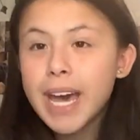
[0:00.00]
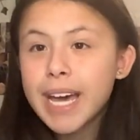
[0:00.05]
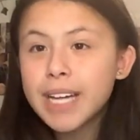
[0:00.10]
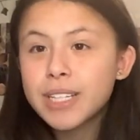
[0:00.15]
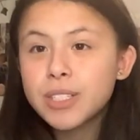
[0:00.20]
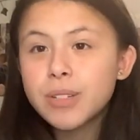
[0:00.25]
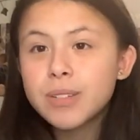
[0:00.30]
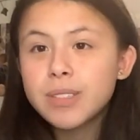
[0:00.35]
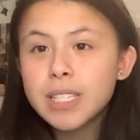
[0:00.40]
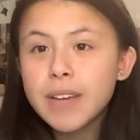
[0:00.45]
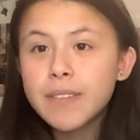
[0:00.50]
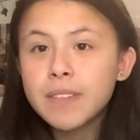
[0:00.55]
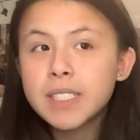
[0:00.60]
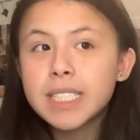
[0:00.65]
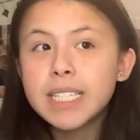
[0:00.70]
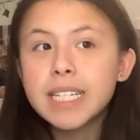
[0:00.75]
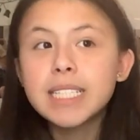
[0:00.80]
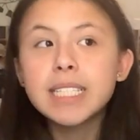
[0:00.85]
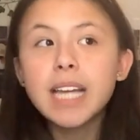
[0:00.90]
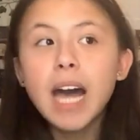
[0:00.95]
Air two
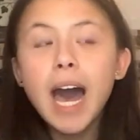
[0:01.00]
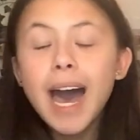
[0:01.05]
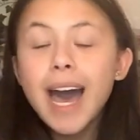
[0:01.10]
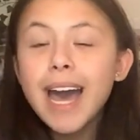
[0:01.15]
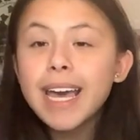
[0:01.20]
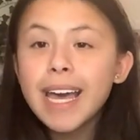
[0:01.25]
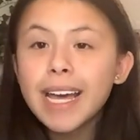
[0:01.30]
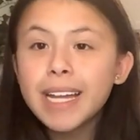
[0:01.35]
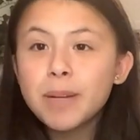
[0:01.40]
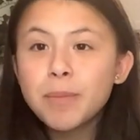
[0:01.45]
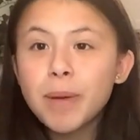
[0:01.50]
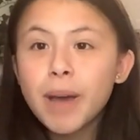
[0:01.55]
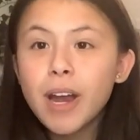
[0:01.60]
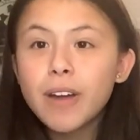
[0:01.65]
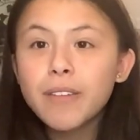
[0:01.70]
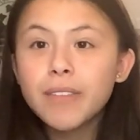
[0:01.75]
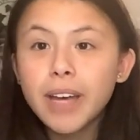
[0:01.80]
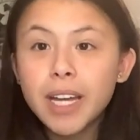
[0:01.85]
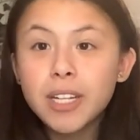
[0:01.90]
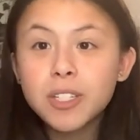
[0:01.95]
seventies. I had a
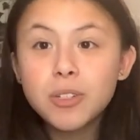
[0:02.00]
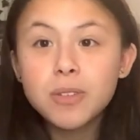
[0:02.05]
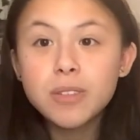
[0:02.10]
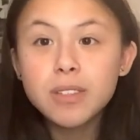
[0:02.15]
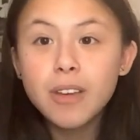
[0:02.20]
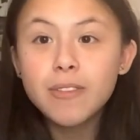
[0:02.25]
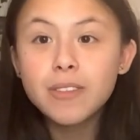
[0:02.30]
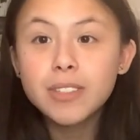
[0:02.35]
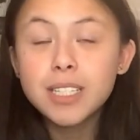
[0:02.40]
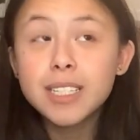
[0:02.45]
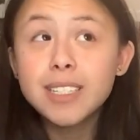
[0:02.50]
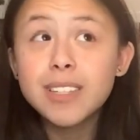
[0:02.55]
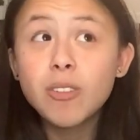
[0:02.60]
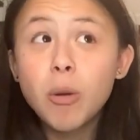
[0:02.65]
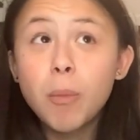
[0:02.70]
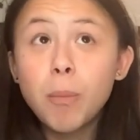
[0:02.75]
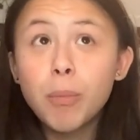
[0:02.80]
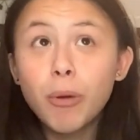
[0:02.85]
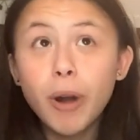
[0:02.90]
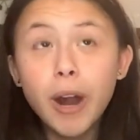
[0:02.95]
pair of Air two seventies. They
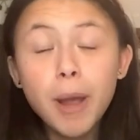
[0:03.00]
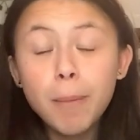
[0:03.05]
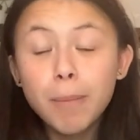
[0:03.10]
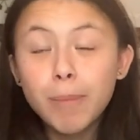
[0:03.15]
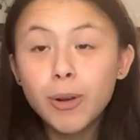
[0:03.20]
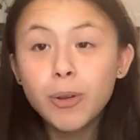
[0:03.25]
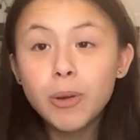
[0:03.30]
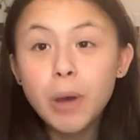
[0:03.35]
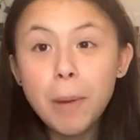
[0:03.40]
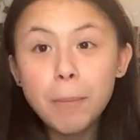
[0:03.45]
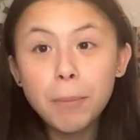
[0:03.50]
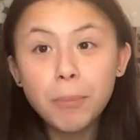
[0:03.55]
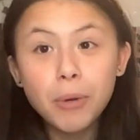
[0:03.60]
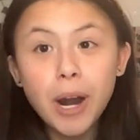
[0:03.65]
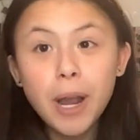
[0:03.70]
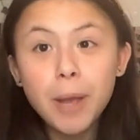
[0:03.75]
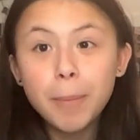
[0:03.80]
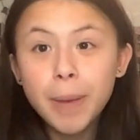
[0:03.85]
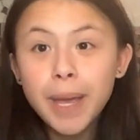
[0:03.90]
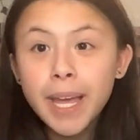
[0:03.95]
were bright blue and
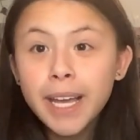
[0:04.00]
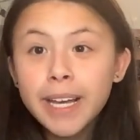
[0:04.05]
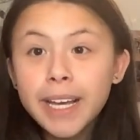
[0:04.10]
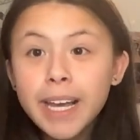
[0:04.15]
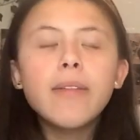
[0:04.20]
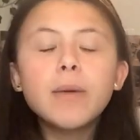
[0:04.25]
bright pink.